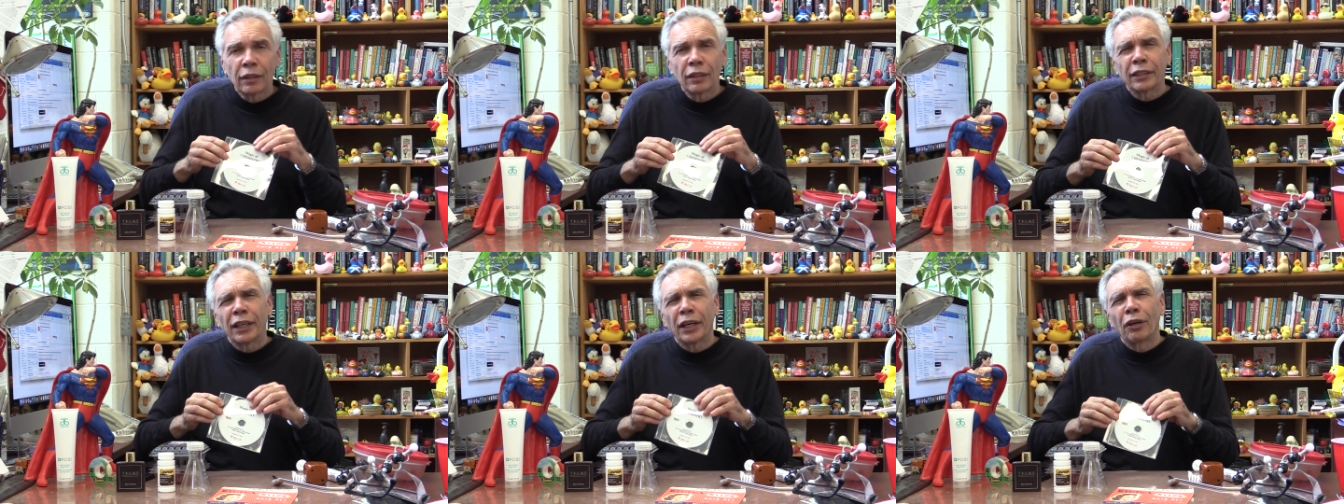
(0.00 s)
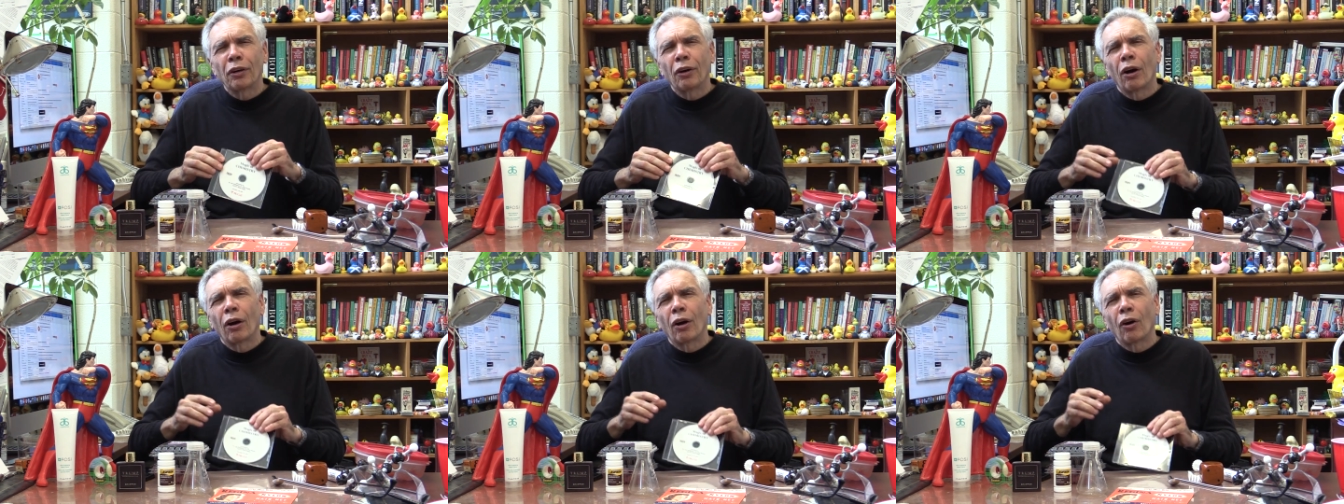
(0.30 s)

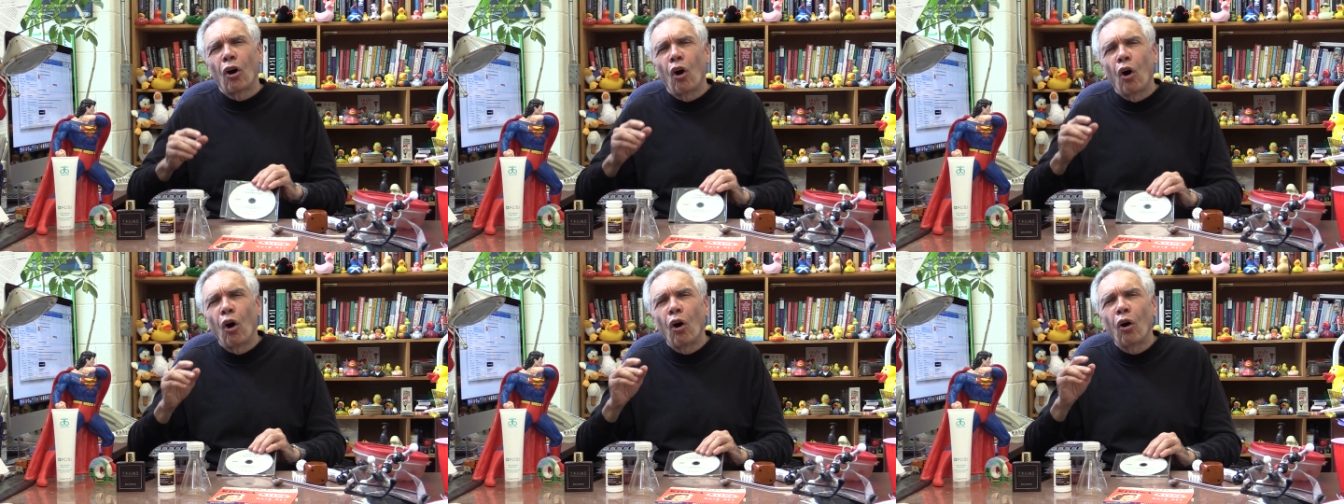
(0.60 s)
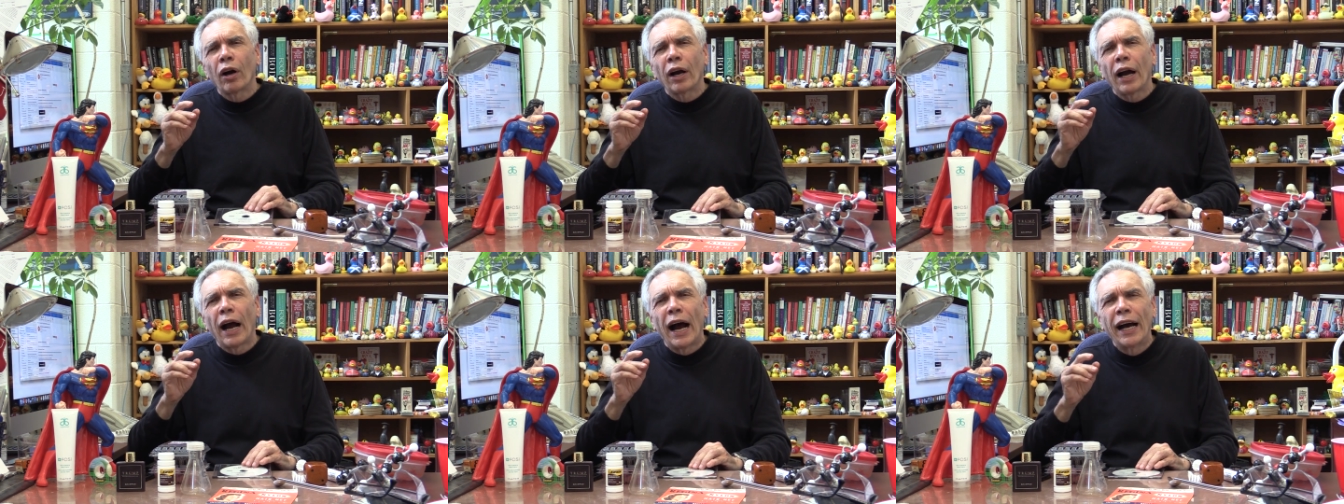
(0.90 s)
There are
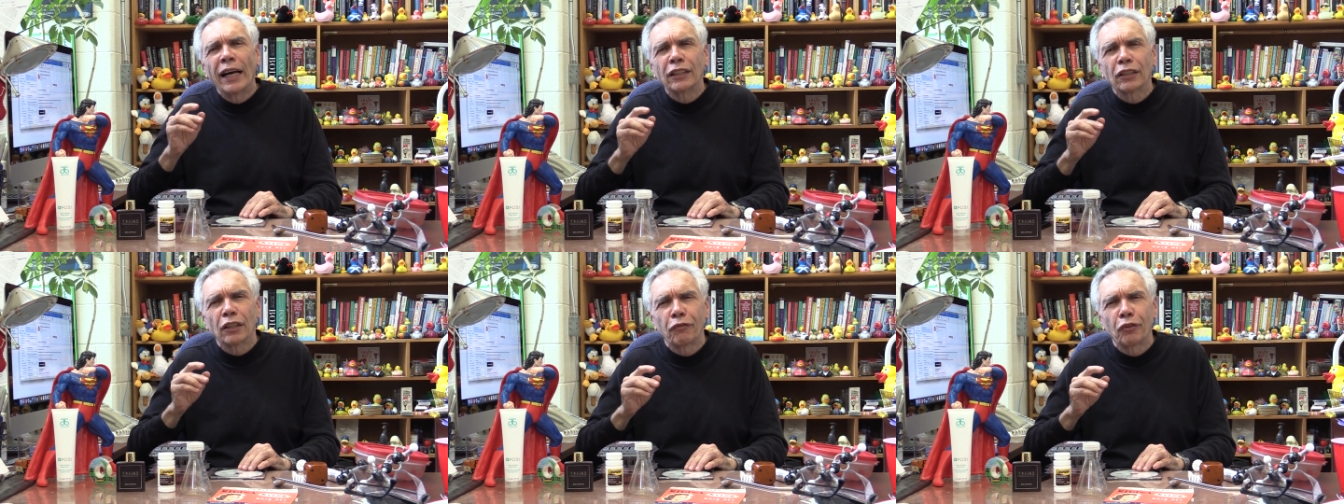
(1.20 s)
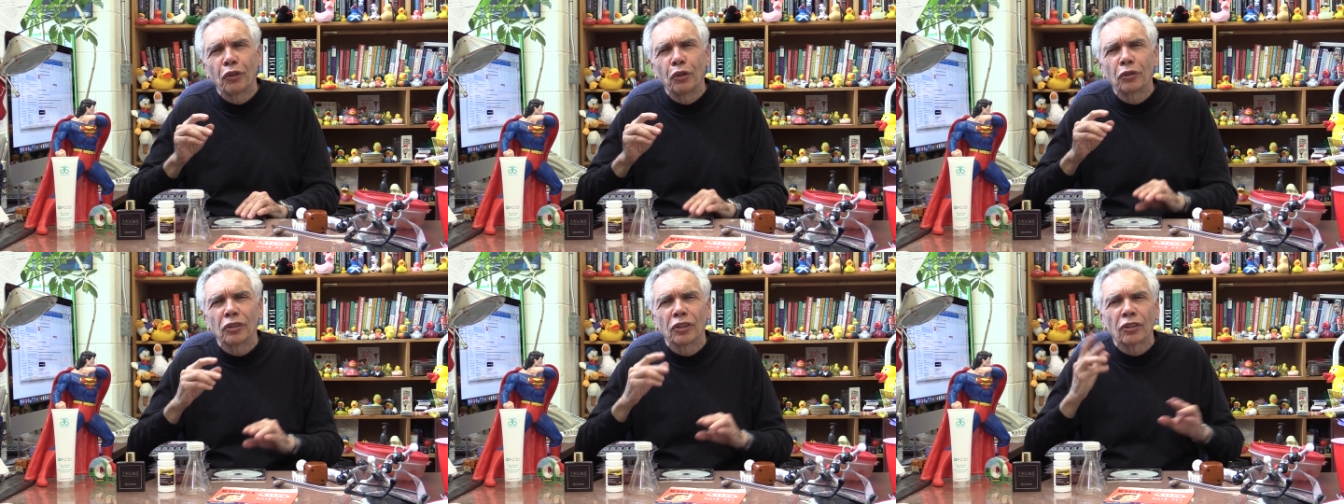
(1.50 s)
all kinds
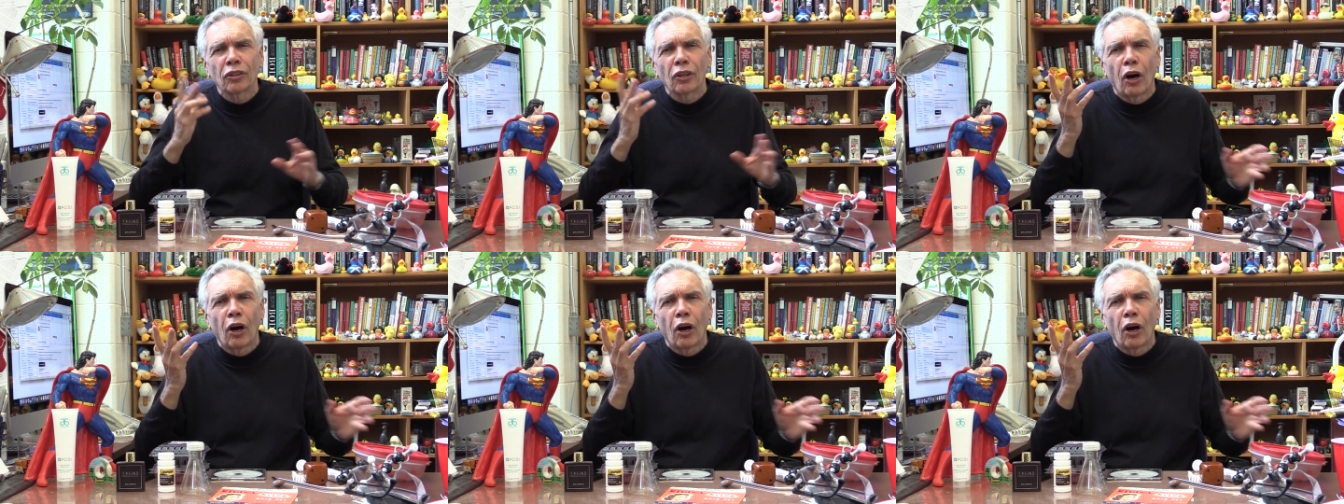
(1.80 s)
of uses.